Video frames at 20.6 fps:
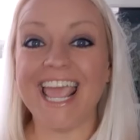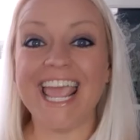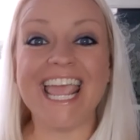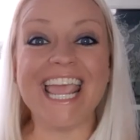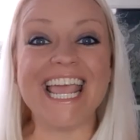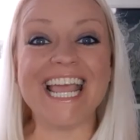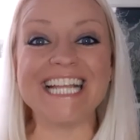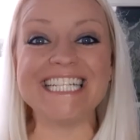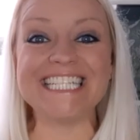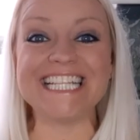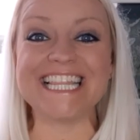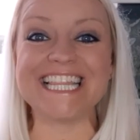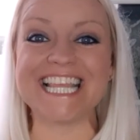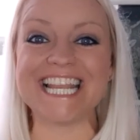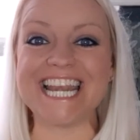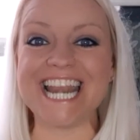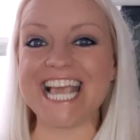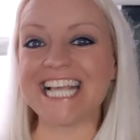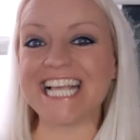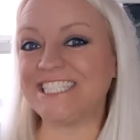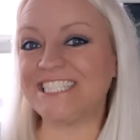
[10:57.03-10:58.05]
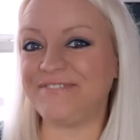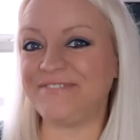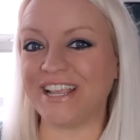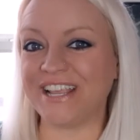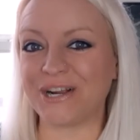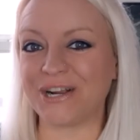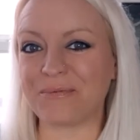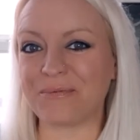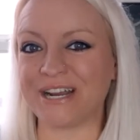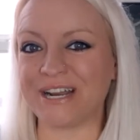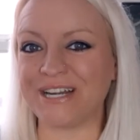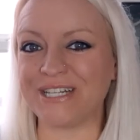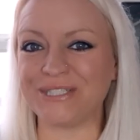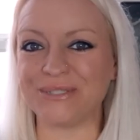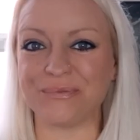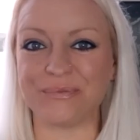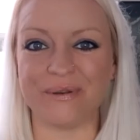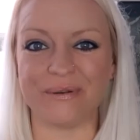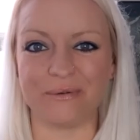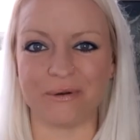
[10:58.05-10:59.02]
And the next
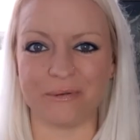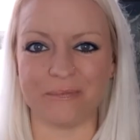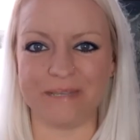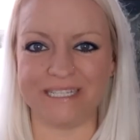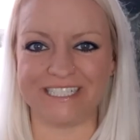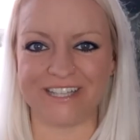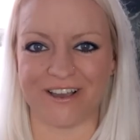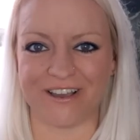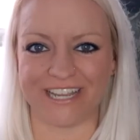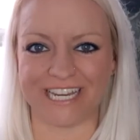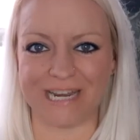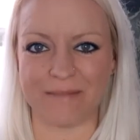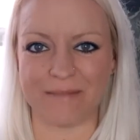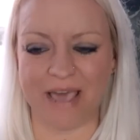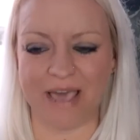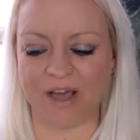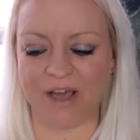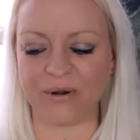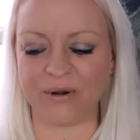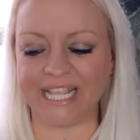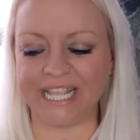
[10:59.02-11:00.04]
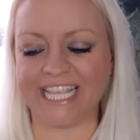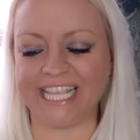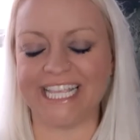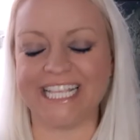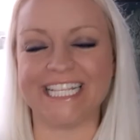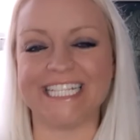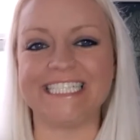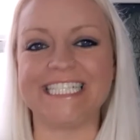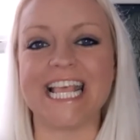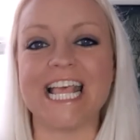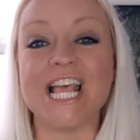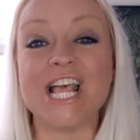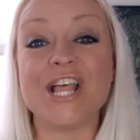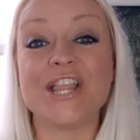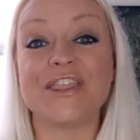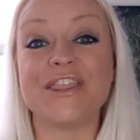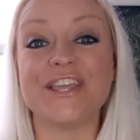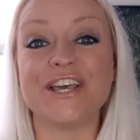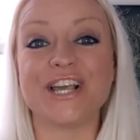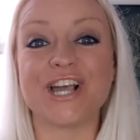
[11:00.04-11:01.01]
fingerprint we will be talking about is
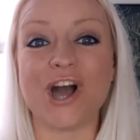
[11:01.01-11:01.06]
the